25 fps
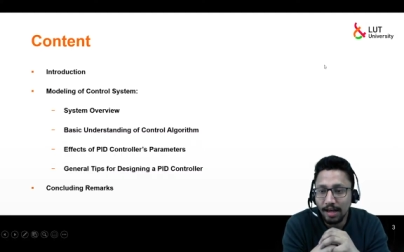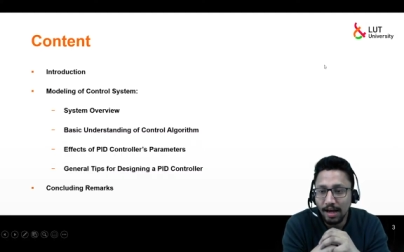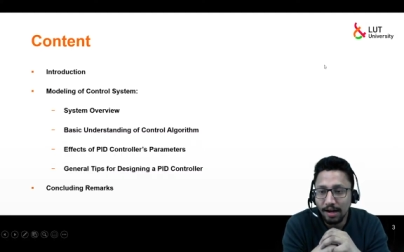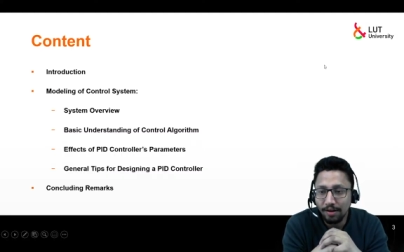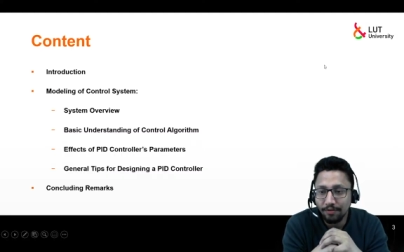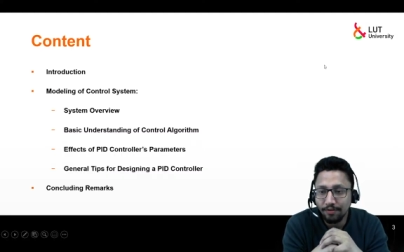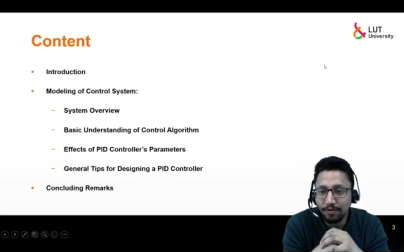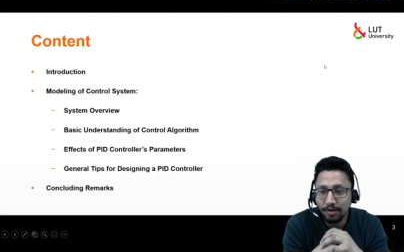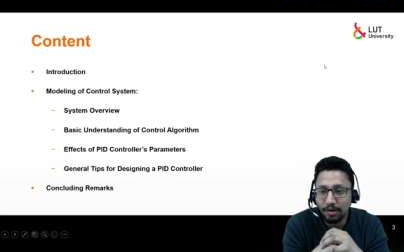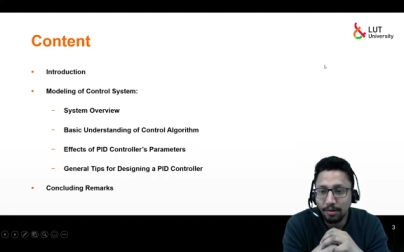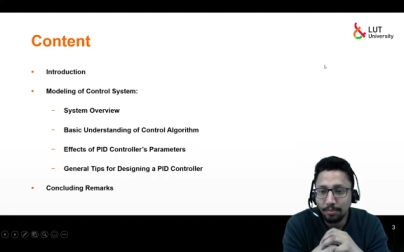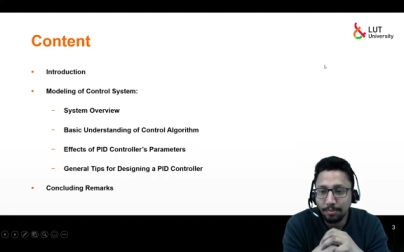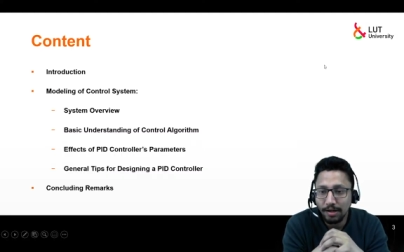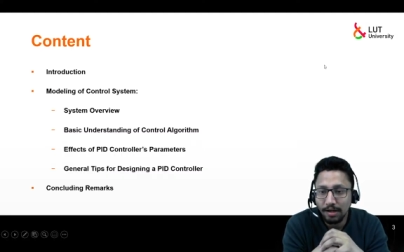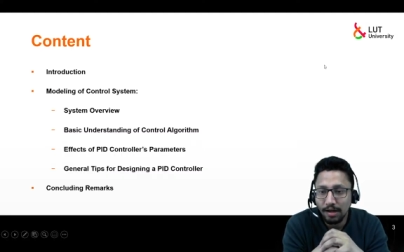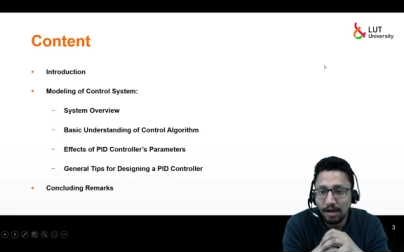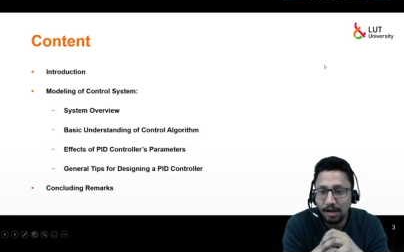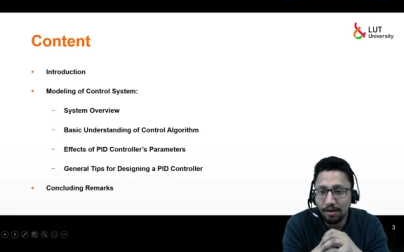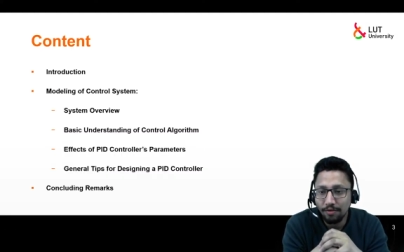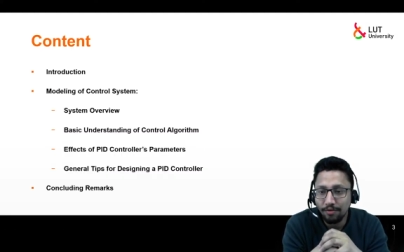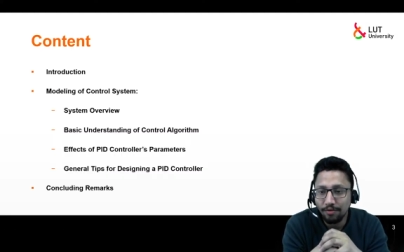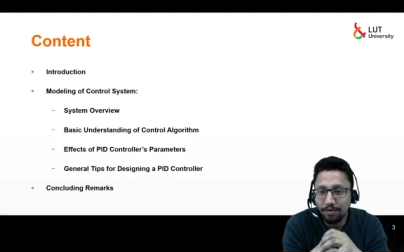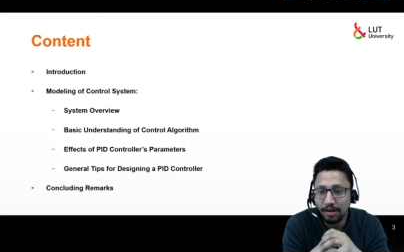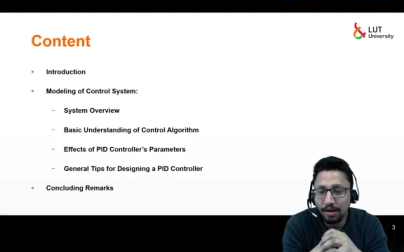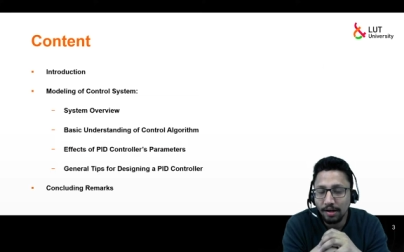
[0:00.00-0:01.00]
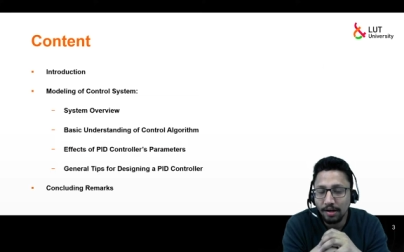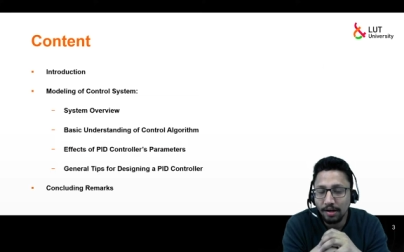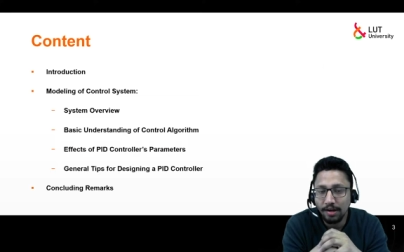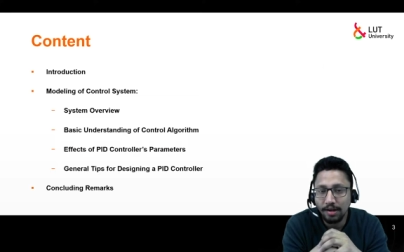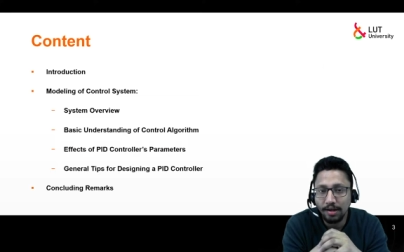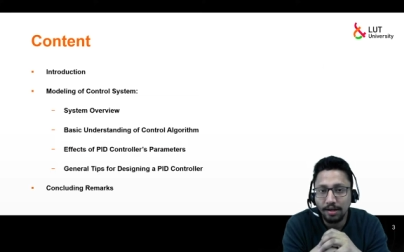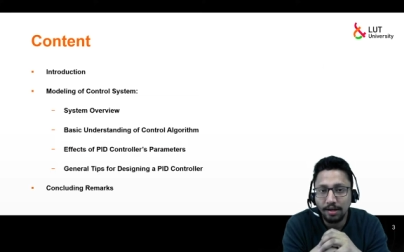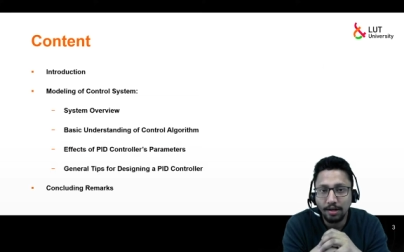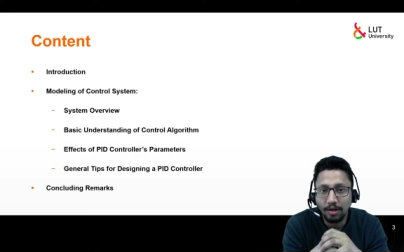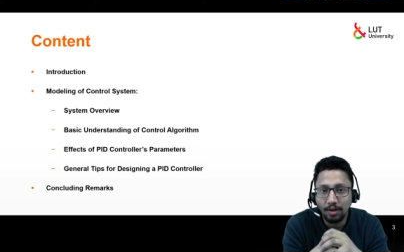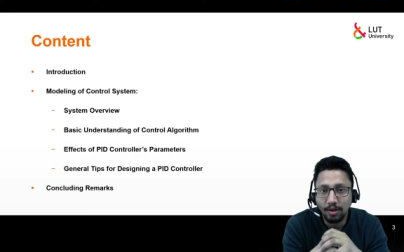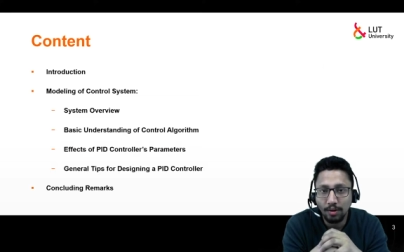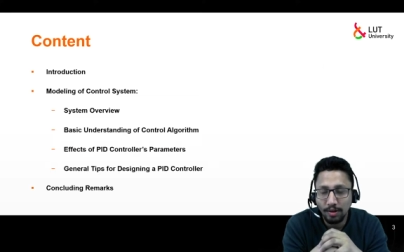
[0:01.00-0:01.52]
I will be covering
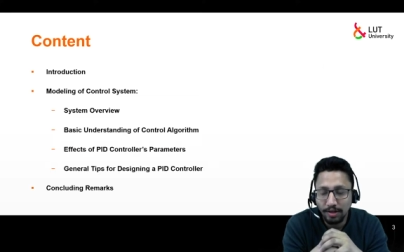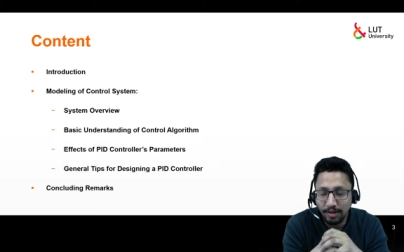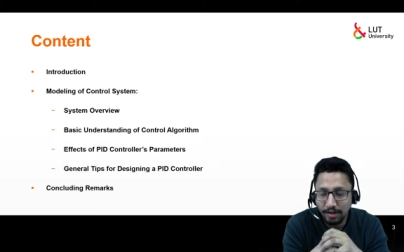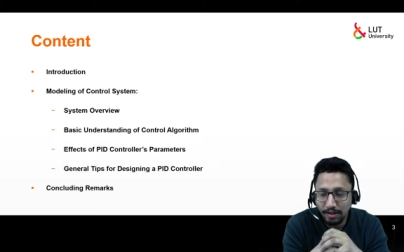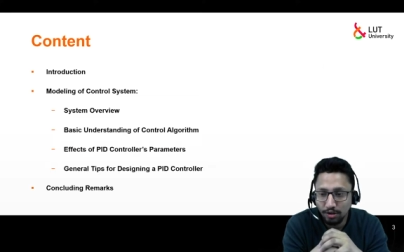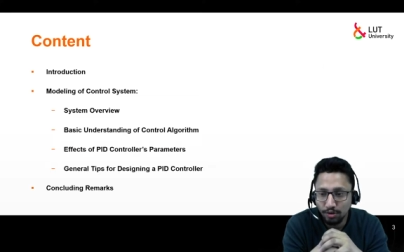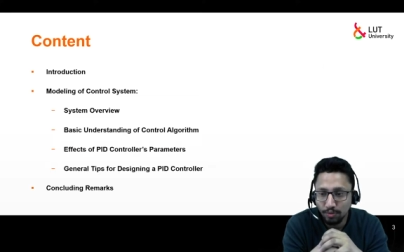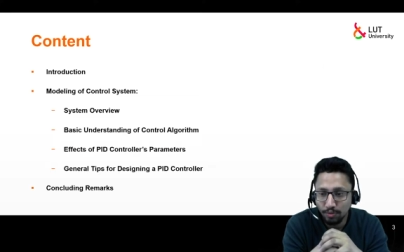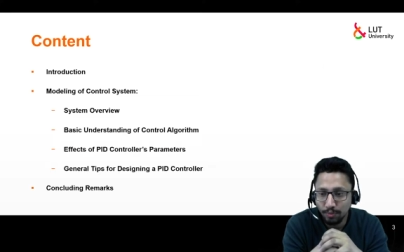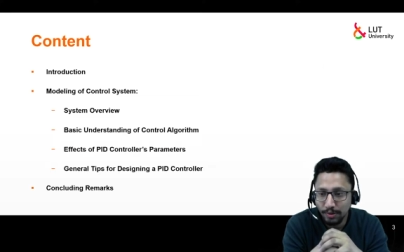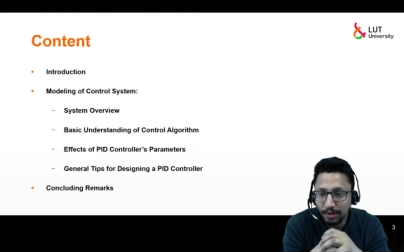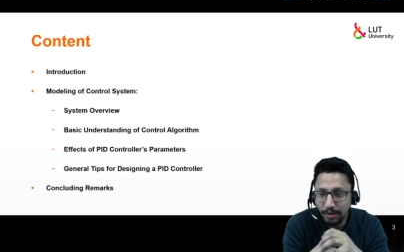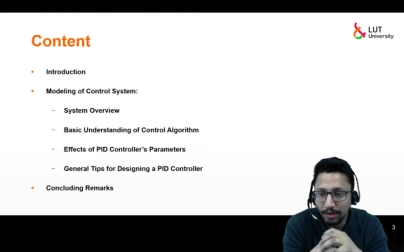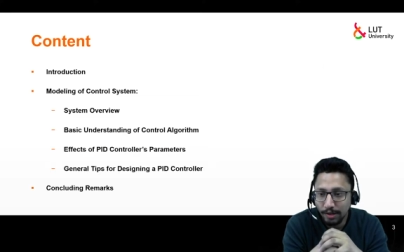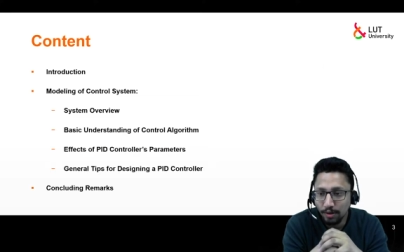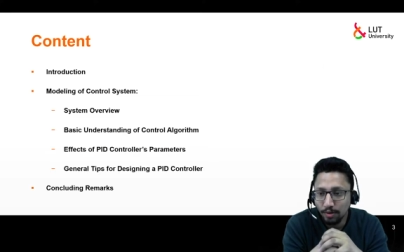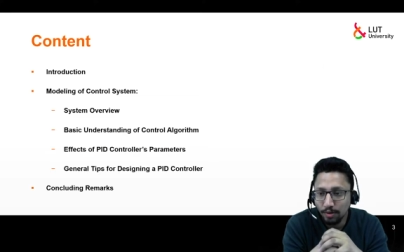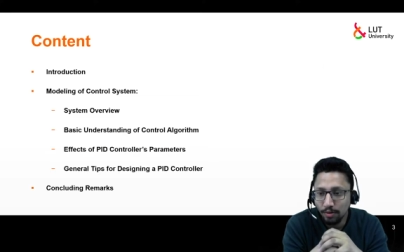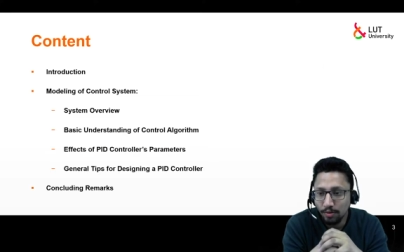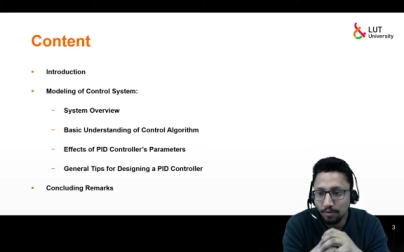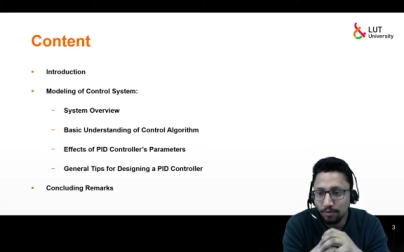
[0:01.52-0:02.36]
in today's video.